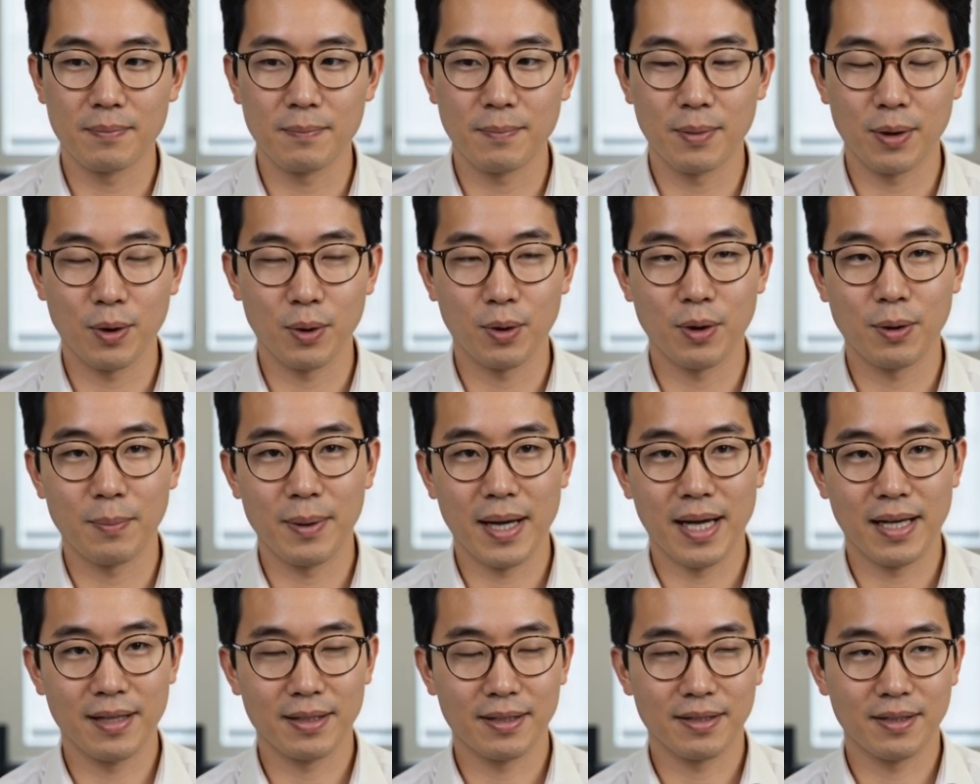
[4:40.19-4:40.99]
Pure
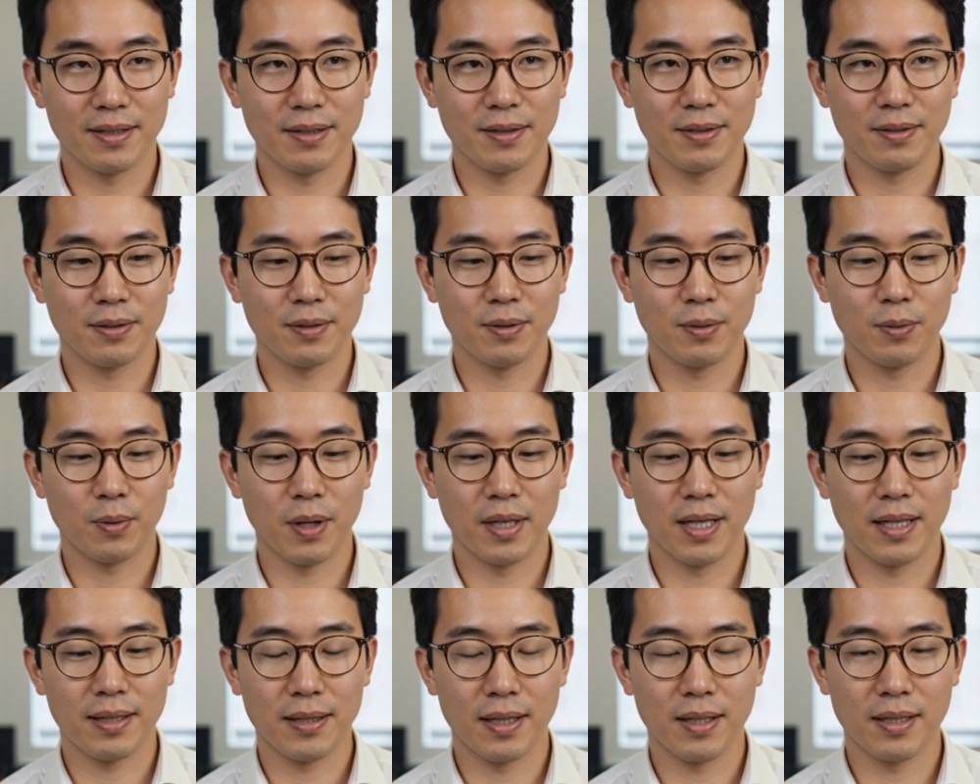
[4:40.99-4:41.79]
math,
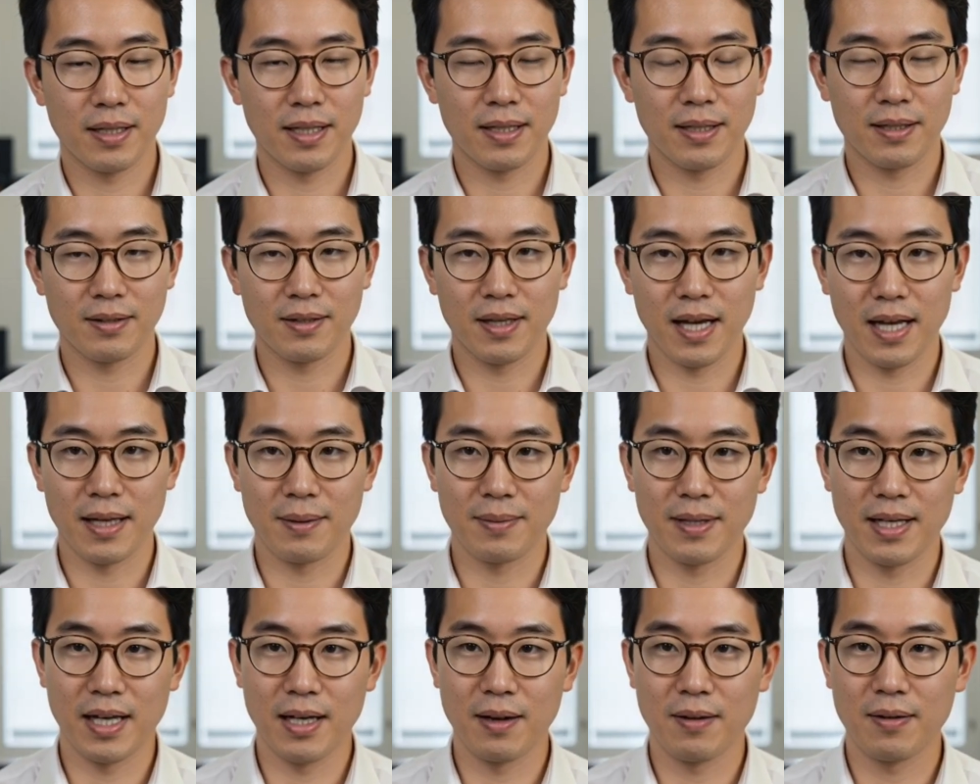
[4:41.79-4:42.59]
running millions of
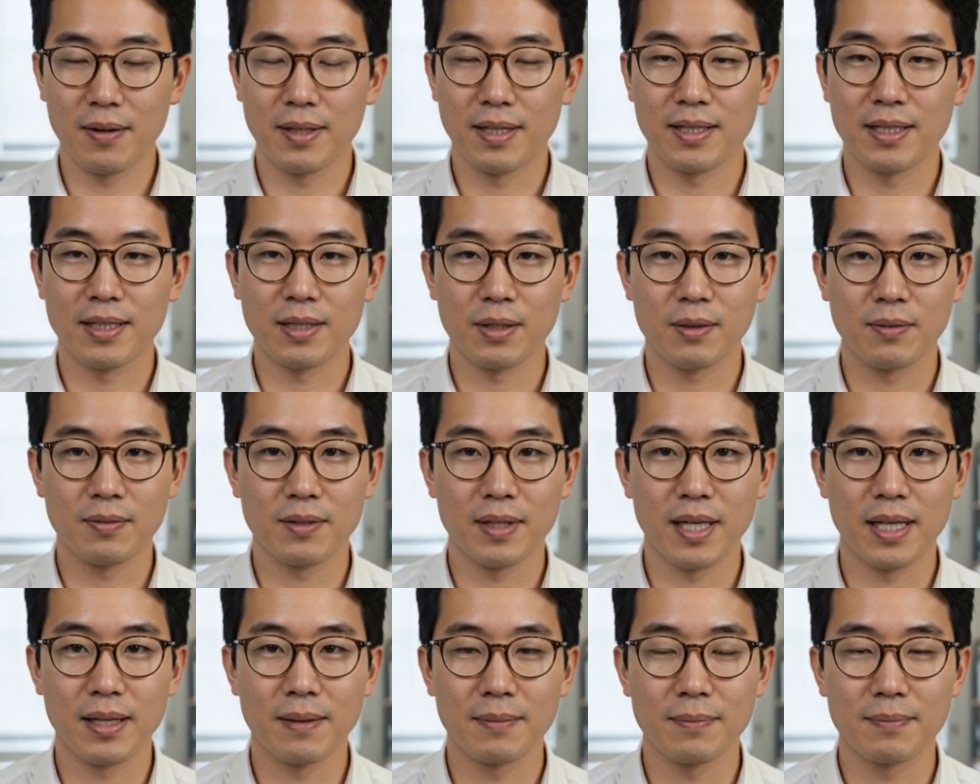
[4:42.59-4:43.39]
times every single
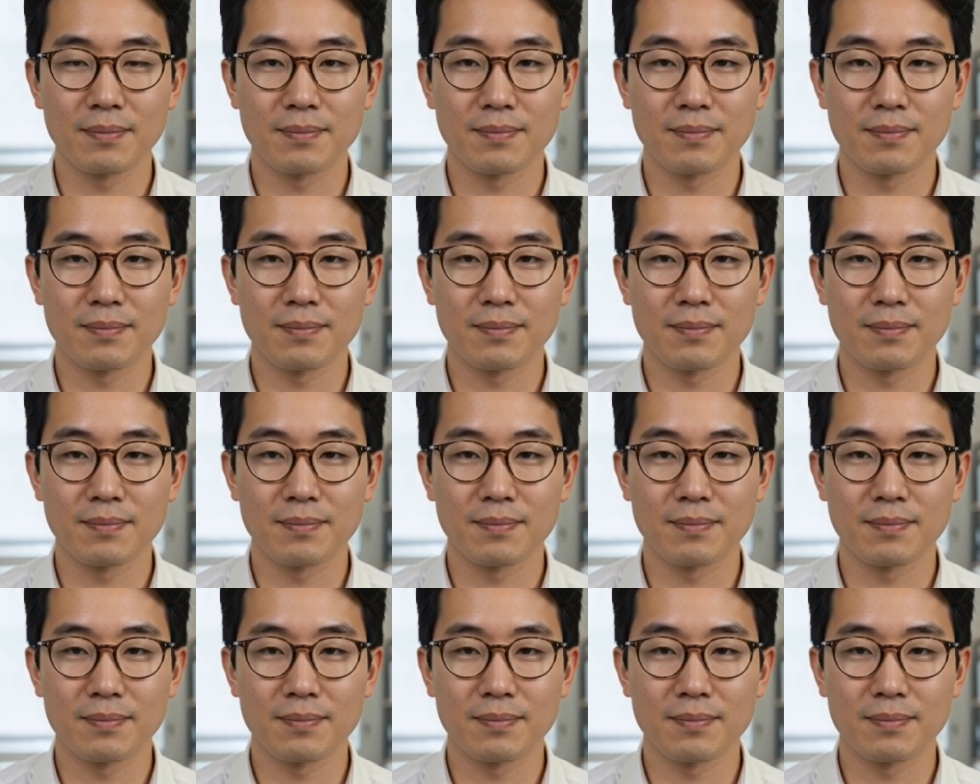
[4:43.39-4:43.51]
frame.